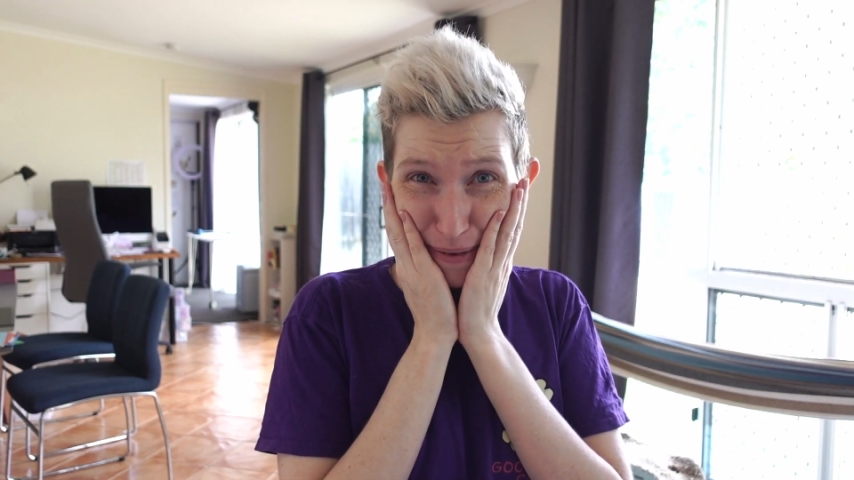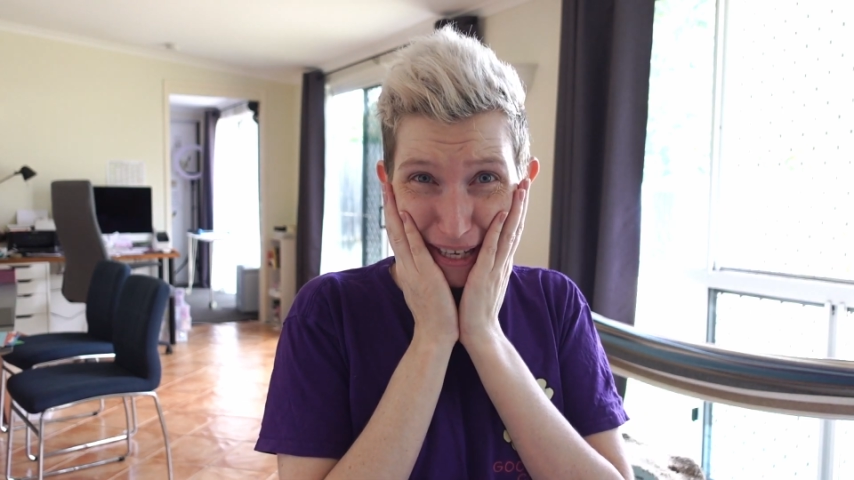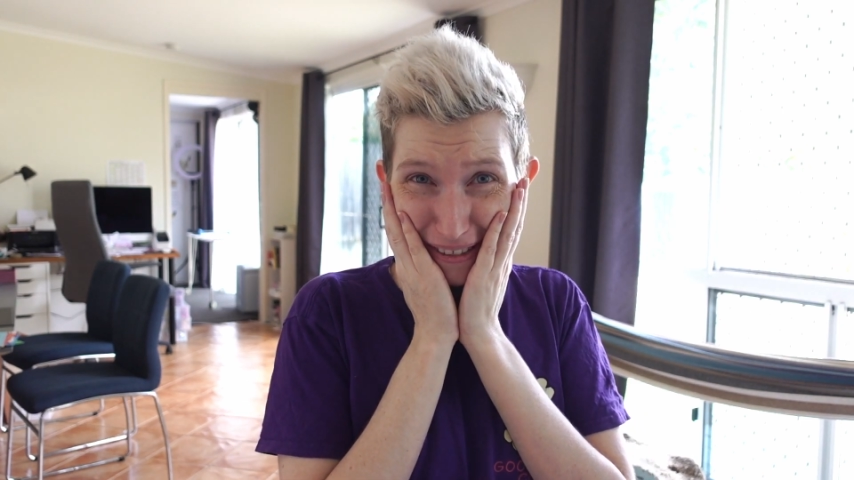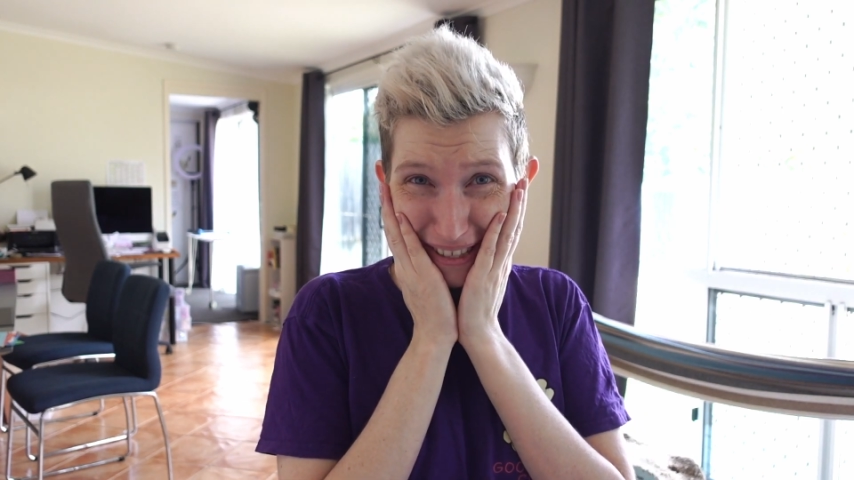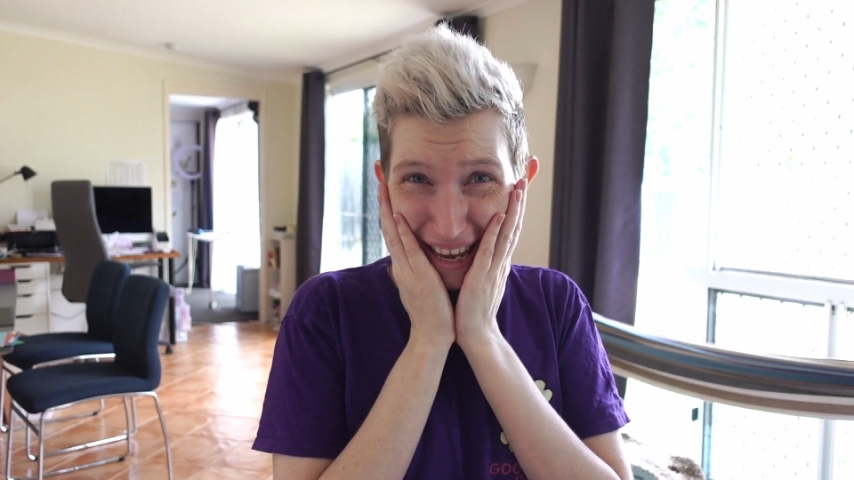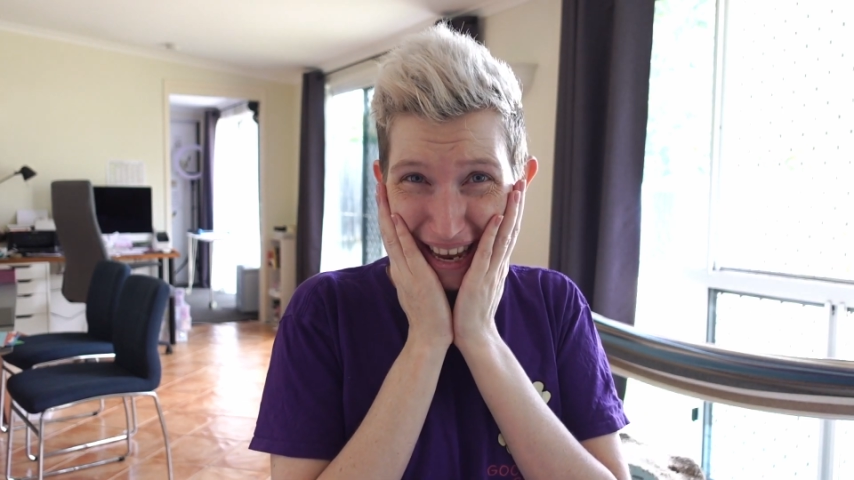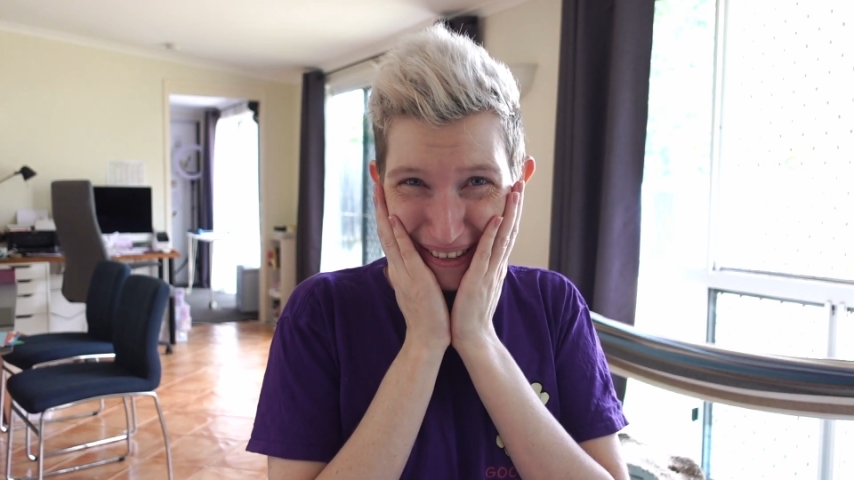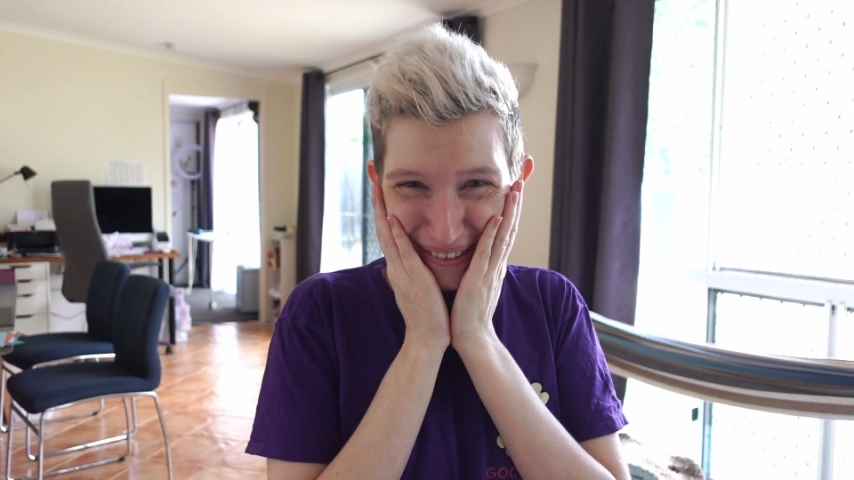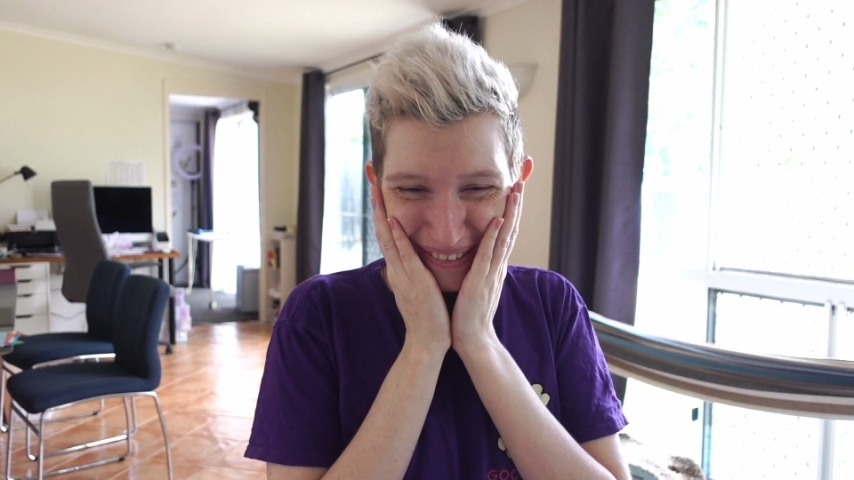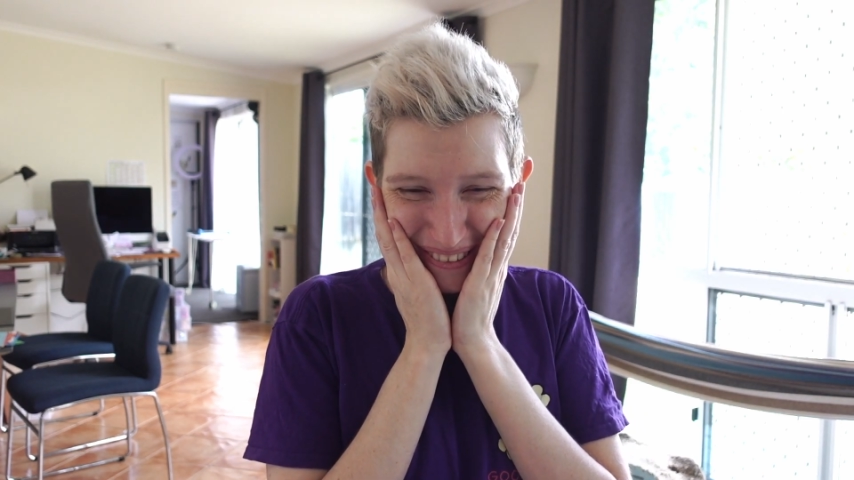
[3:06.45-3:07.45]
messy
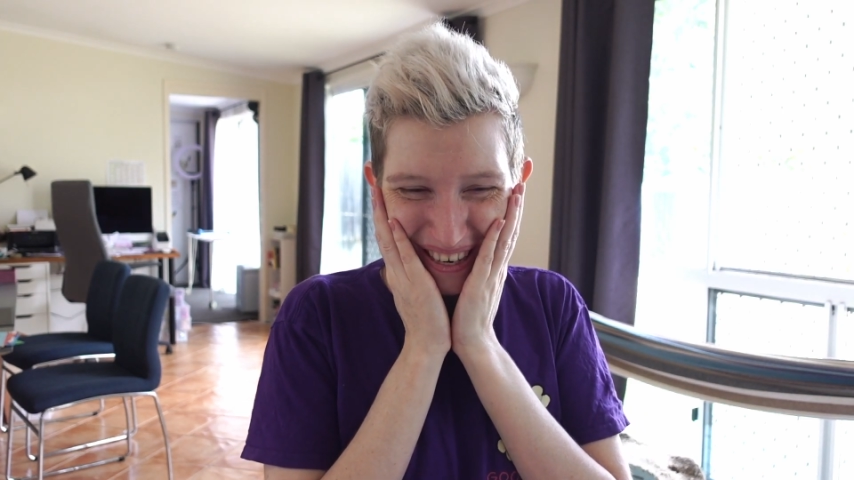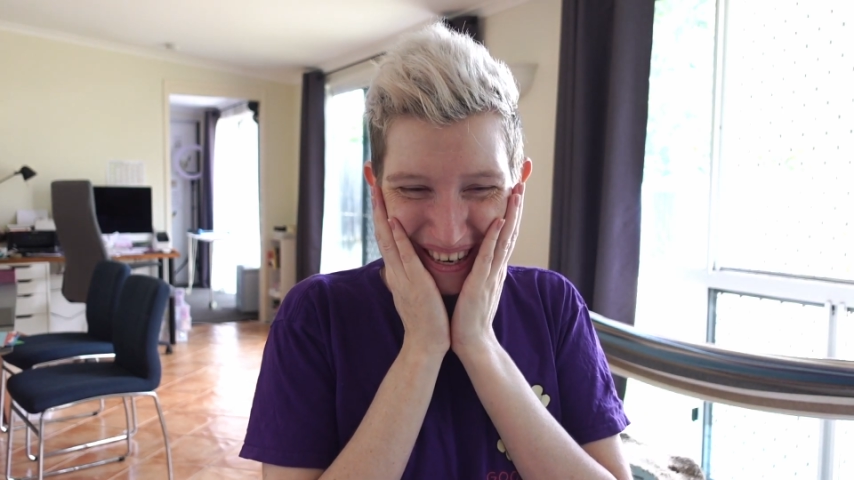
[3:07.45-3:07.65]
chaos.